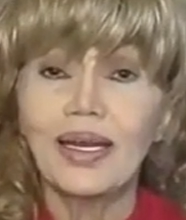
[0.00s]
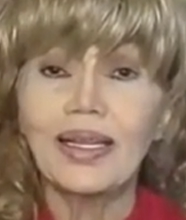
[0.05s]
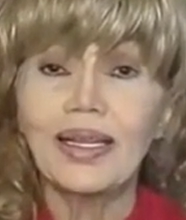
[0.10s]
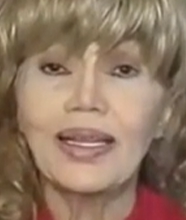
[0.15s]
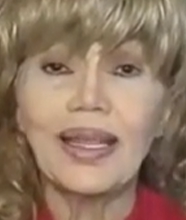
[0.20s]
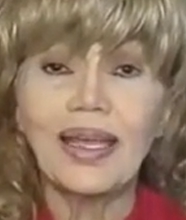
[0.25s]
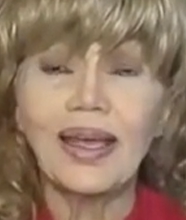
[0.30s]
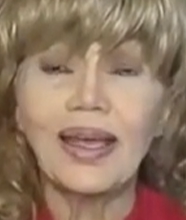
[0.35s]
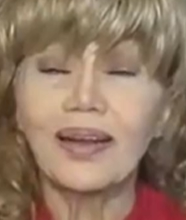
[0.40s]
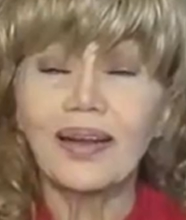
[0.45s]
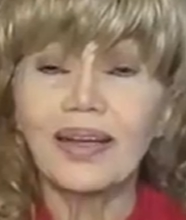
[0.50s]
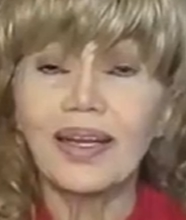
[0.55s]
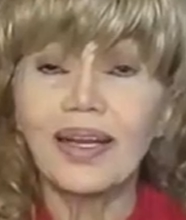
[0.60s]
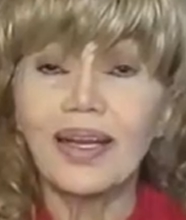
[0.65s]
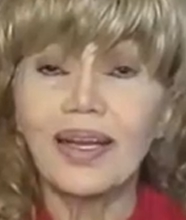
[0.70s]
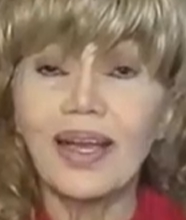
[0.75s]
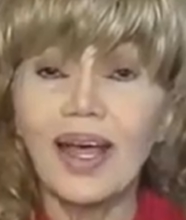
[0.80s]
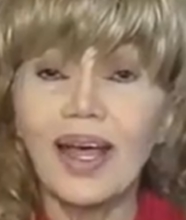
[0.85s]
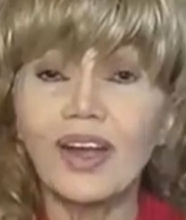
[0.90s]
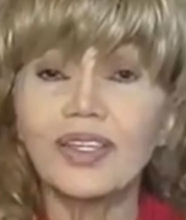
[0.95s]
They are
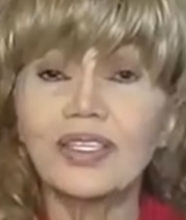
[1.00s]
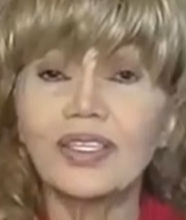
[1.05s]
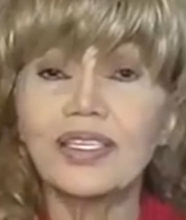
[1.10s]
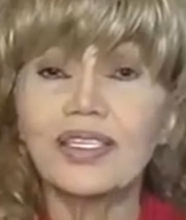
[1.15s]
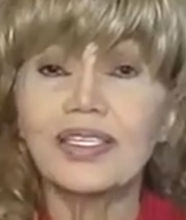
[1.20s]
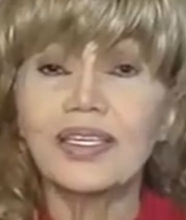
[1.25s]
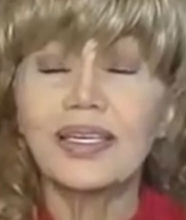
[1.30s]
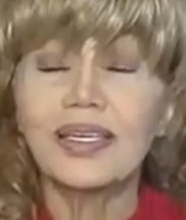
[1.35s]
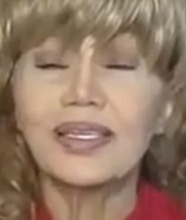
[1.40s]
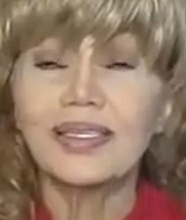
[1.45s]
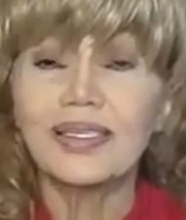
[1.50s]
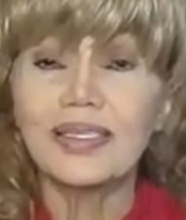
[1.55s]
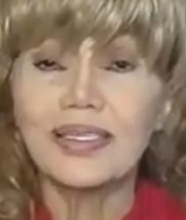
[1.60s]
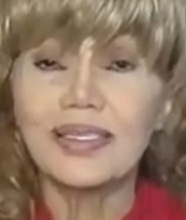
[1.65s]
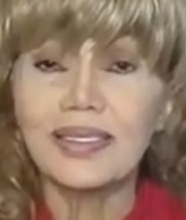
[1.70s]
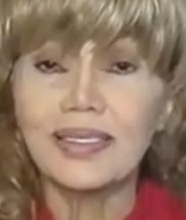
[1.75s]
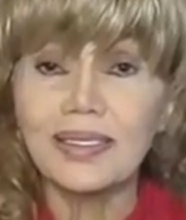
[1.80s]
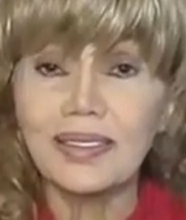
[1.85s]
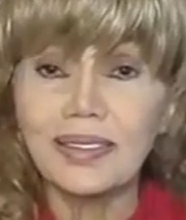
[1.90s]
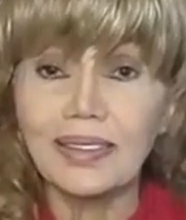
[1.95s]
not
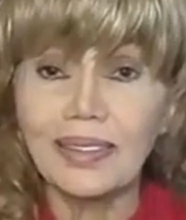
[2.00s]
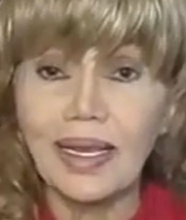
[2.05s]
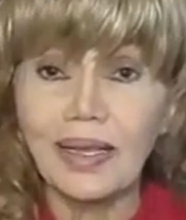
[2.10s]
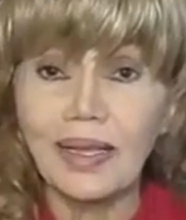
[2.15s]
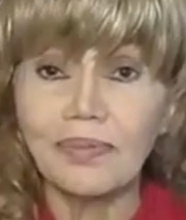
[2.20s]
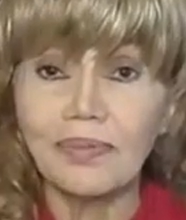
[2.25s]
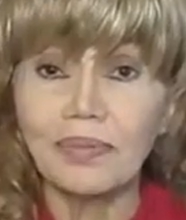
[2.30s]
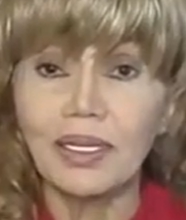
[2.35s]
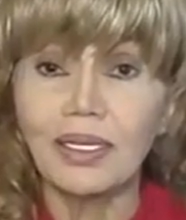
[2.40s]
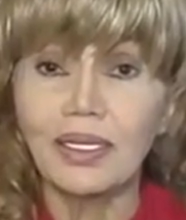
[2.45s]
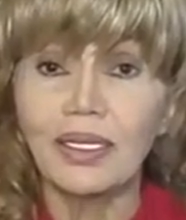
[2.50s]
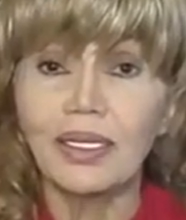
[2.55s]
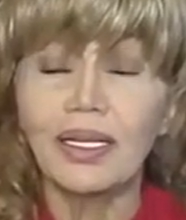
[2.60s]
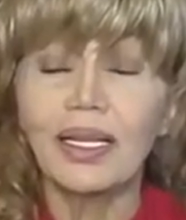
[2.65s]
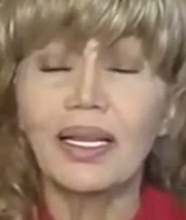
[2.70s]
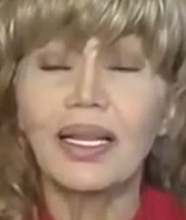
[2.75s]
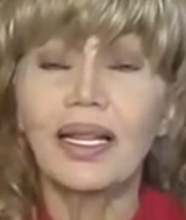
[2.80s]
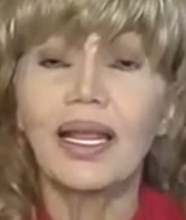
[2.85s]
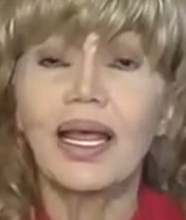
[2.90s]
stable